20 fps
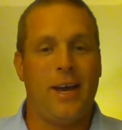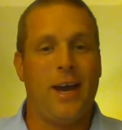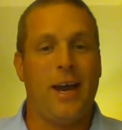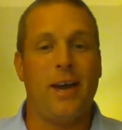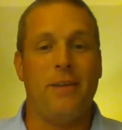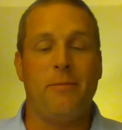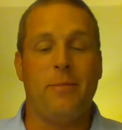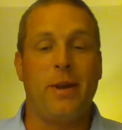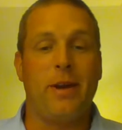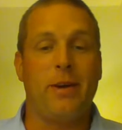
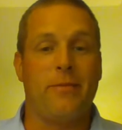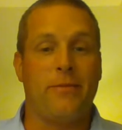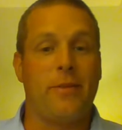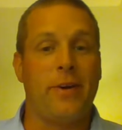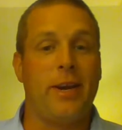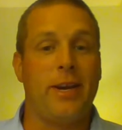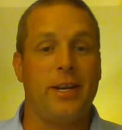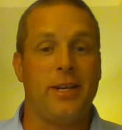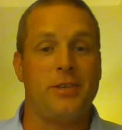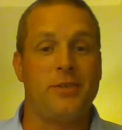I've been
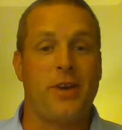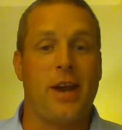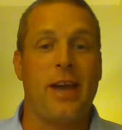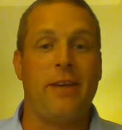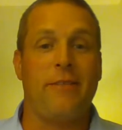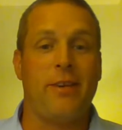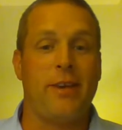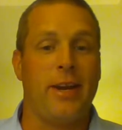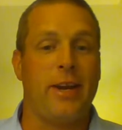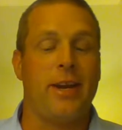afraid to
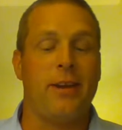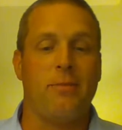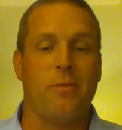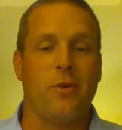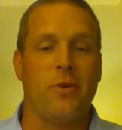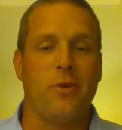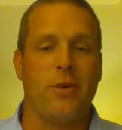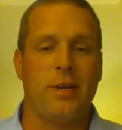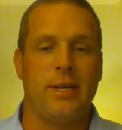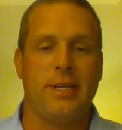drive it any
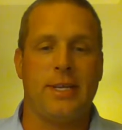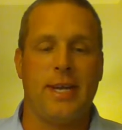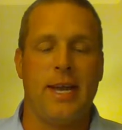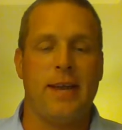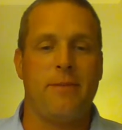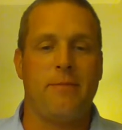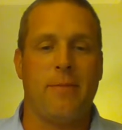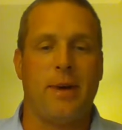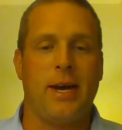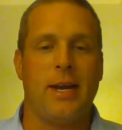more than
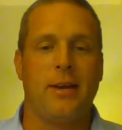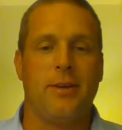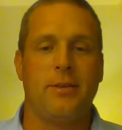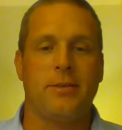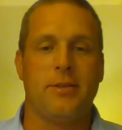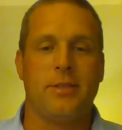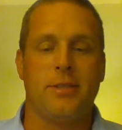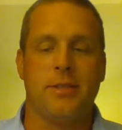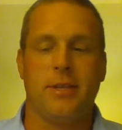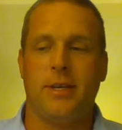10
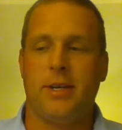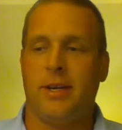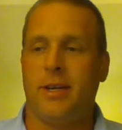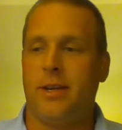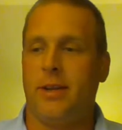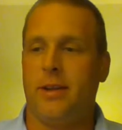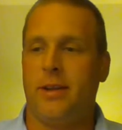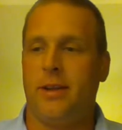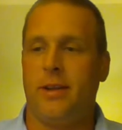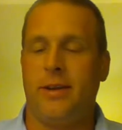miles,
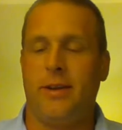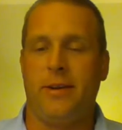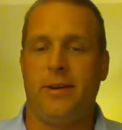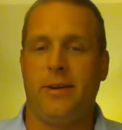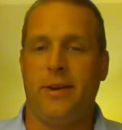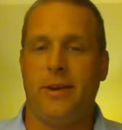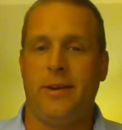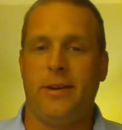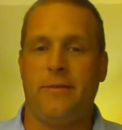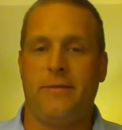and
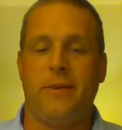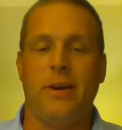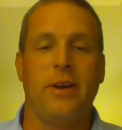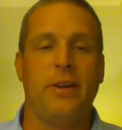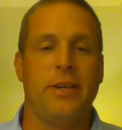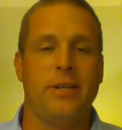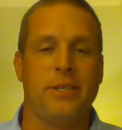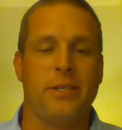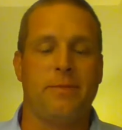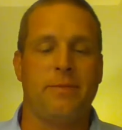in the fear
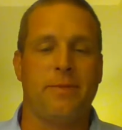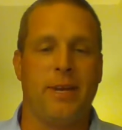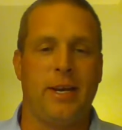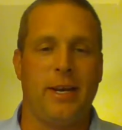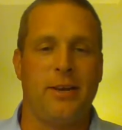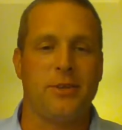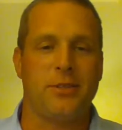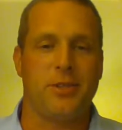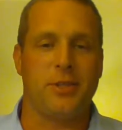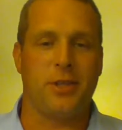that something
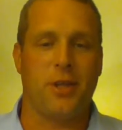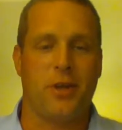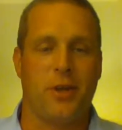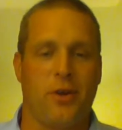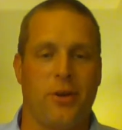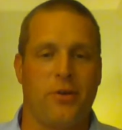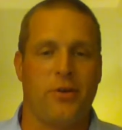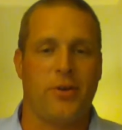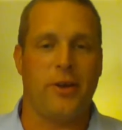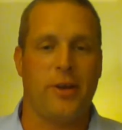else is going to
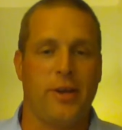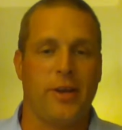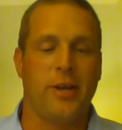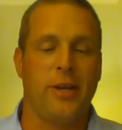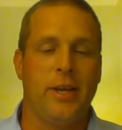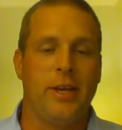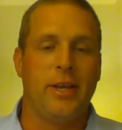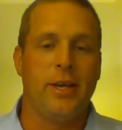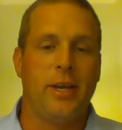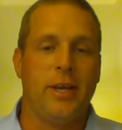go wrong.
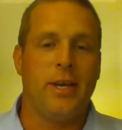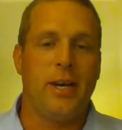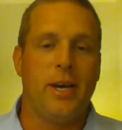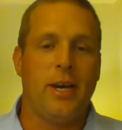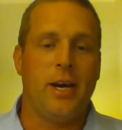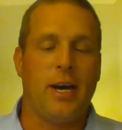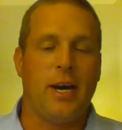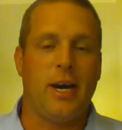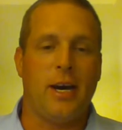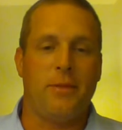
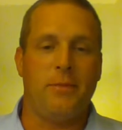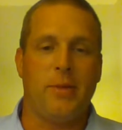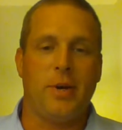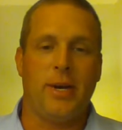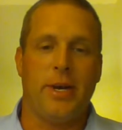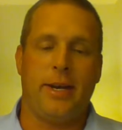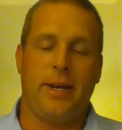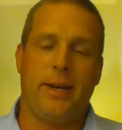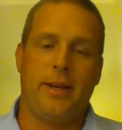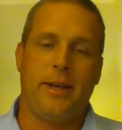
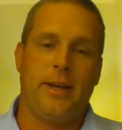But